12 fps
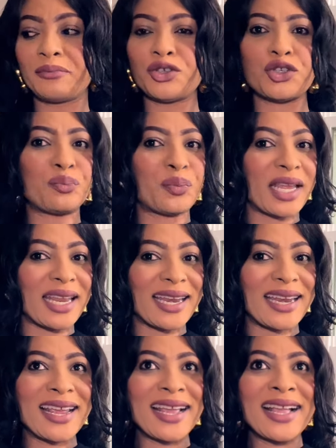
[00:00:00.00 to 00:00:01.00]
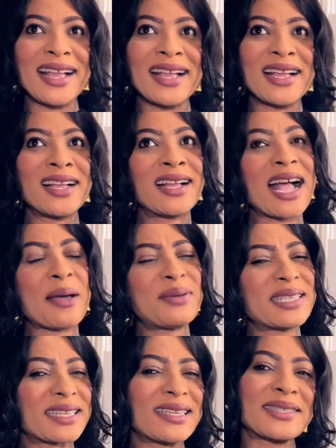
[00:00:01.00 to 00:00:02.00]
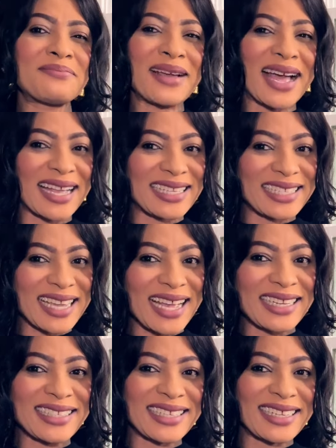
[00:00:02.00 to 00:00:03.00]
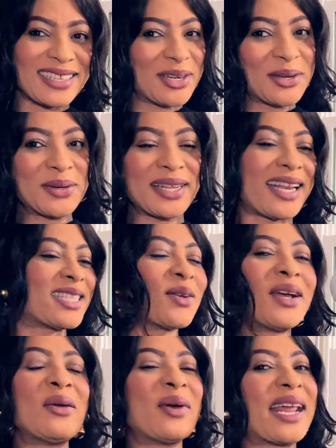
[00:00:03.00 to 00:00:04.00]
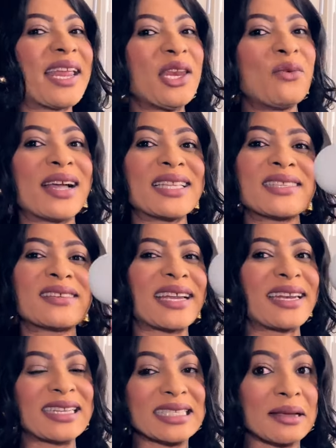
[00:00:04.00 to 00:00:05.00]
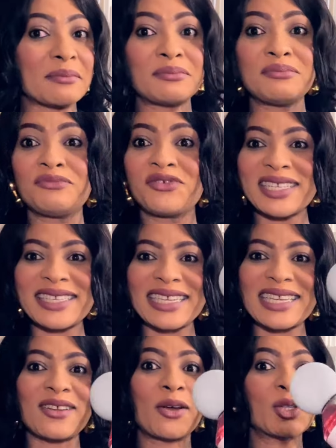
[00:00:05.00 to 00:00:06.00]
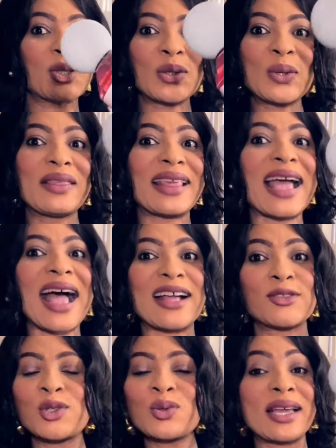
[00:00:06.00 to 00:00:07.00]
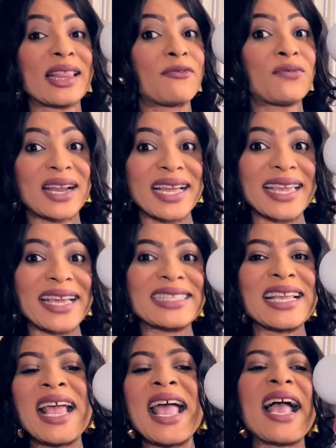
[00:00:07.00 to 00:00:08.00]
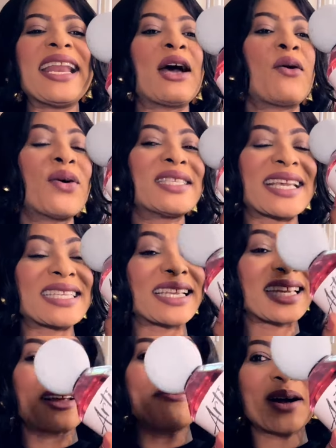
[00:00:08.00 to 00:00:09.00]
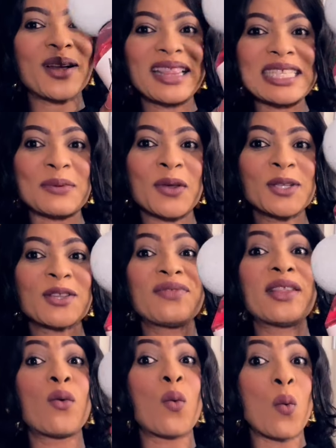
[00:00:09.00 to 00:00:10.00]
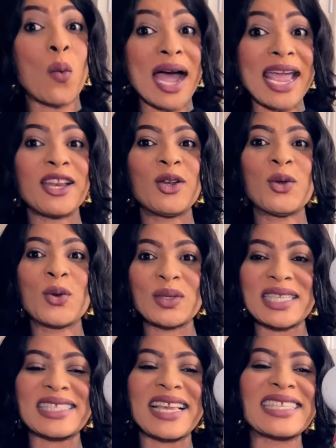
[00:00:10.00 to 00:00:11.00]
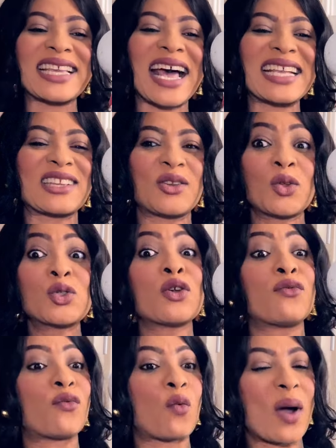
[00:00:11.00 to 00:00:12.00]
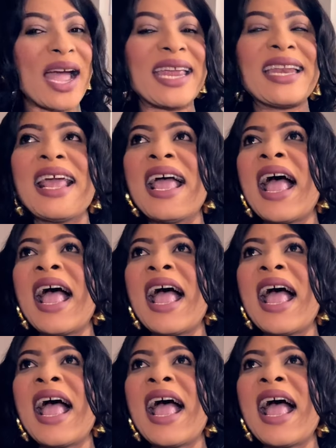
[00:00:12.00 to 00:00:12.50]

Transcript: duping Hibiscus Mahajad. You know, that is the only one I knew until I did some research and got to know there are two other flankers. And I was excited about this because of the wine note. It says it has the notes of wine,